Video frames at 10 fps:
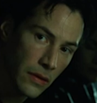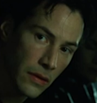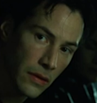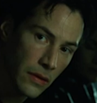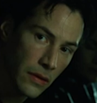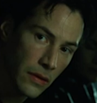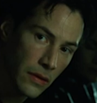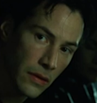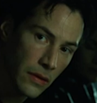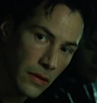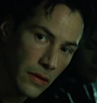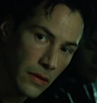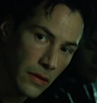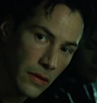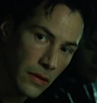
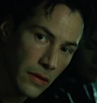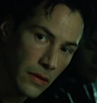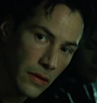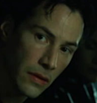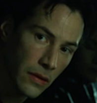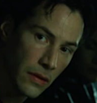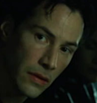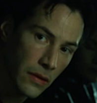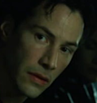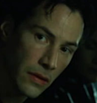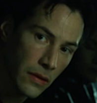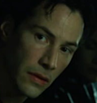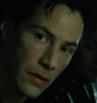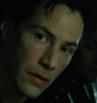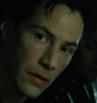
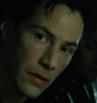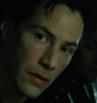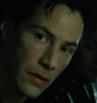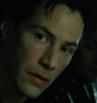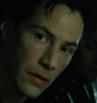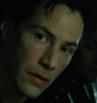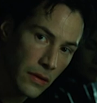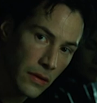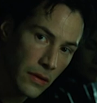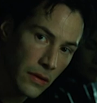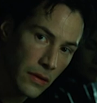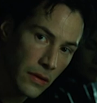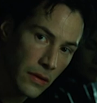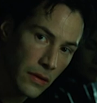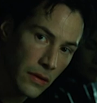
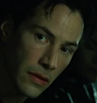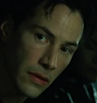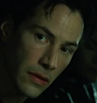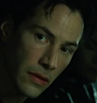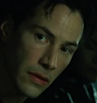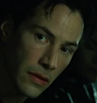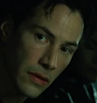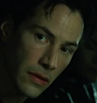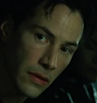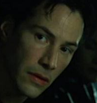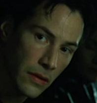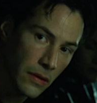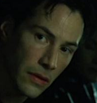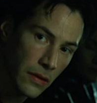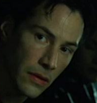
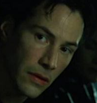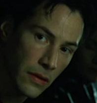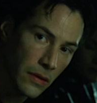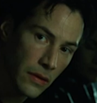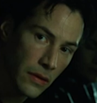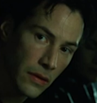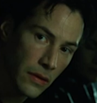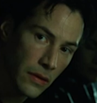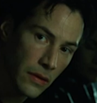The face doesn't move, so there is nothing to read.